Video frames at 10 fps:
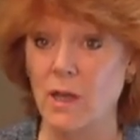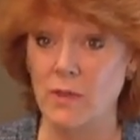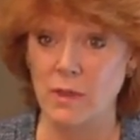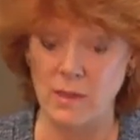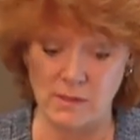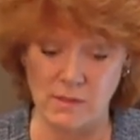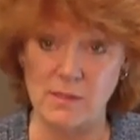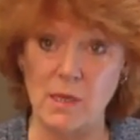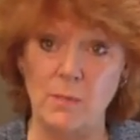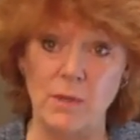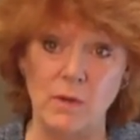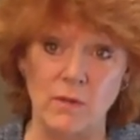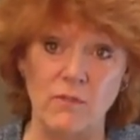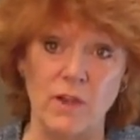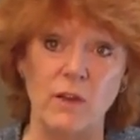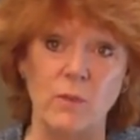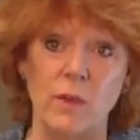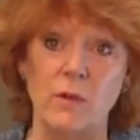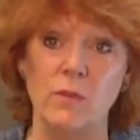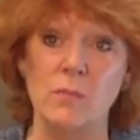that needs to step in there and find a
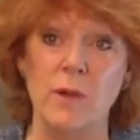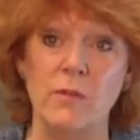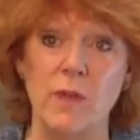way to inspire